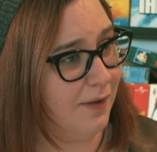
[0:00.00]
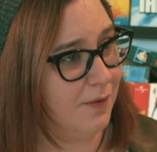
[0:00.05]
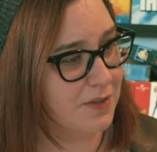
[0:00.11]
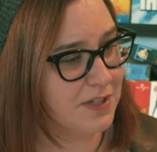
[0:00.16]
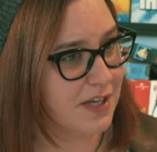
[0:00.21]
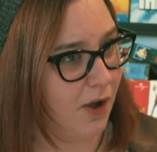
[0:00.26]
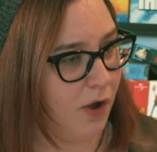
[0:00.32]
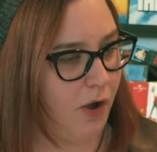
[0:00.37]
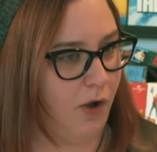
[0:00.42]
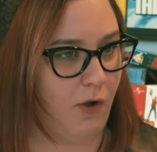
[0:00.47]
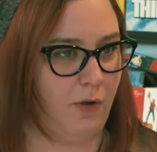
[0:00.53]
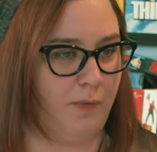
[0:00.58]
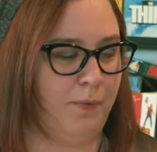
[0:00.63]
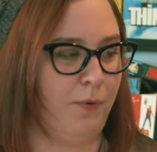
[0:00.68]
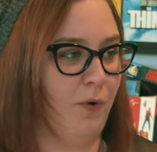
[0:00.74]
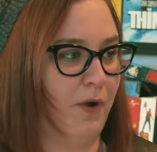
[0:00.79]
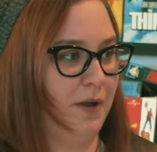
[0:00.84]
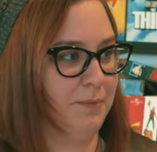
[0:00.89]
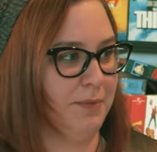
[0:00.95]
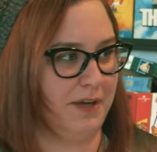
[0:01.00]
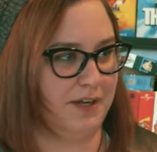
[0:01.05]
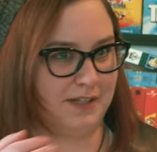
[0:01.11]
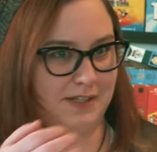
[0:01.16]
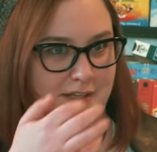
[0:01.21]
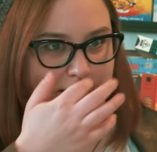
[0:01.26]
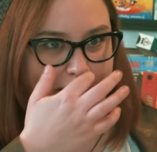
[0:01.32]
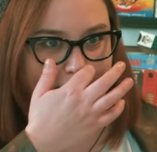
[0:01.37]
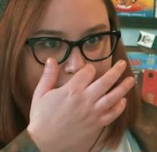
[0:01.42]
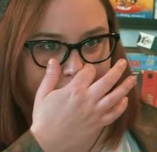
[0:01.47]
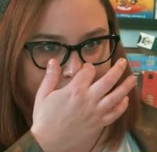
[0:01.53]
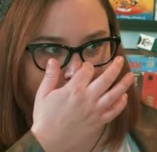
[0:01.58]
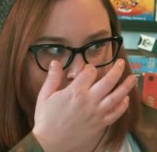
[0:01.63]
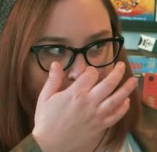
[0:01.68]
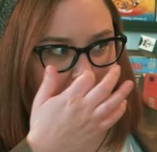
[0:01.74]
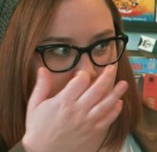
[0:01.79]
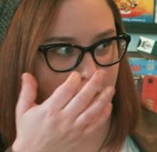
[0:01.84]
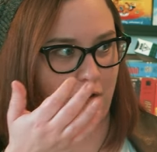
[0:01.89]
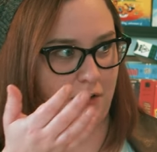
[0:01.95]
like, was the whole point because they just
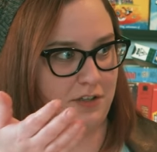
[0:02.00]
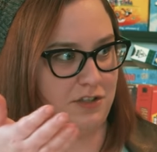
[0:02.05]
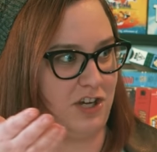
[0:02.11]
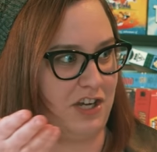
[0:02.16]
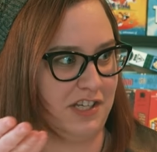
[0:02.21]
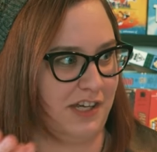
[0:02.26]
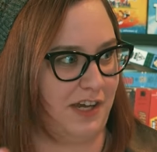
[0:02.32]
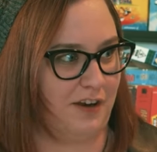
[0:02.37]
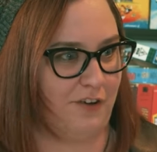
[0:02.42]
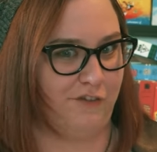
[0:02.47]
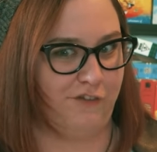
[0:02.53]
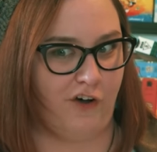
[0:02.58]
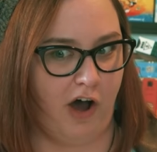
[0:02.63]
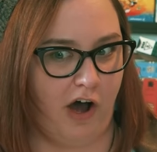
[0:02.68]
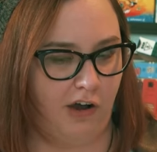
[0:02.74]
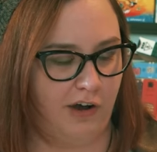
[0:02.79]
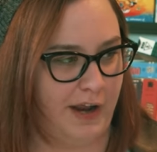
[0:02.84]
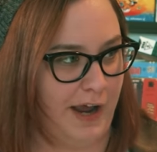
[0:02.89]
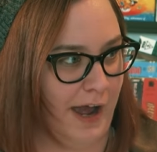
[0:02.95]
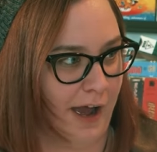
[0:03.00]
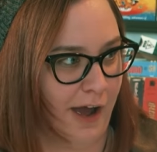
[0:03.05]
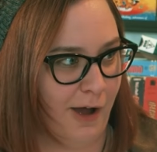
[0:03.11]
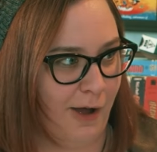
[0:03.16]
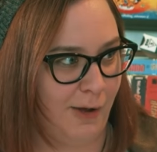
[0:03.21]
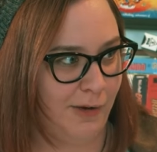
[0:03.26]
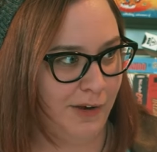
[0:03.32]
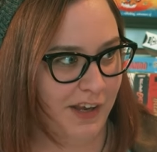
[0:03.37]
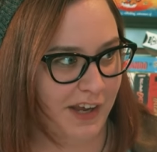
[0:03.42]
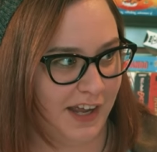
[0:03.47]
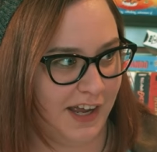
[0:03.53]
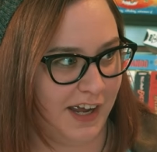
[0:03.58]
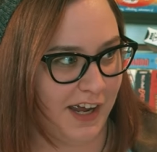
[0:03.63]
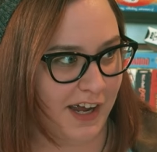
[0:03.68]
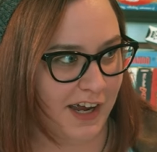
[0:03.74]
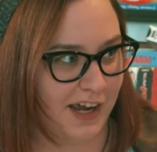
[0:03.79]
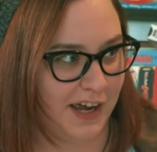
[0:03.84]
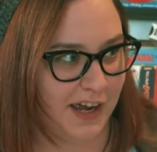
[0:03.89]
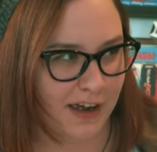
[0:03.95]
want her, Jessica to fall down? Like...
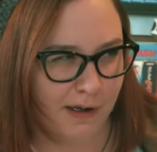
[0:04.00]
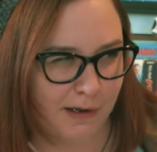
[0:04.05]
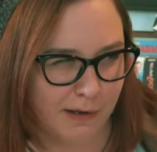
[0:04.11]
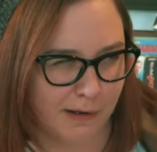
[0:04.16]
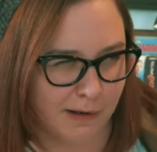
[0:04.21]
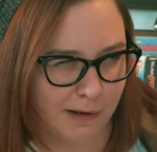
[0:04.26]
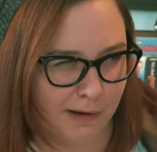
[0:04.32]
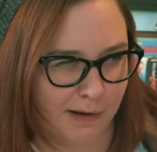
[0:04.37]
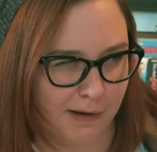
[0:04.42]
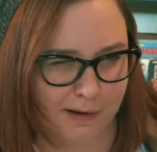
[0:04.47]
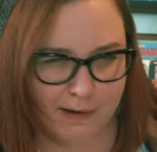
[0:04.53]
yeah, yeah.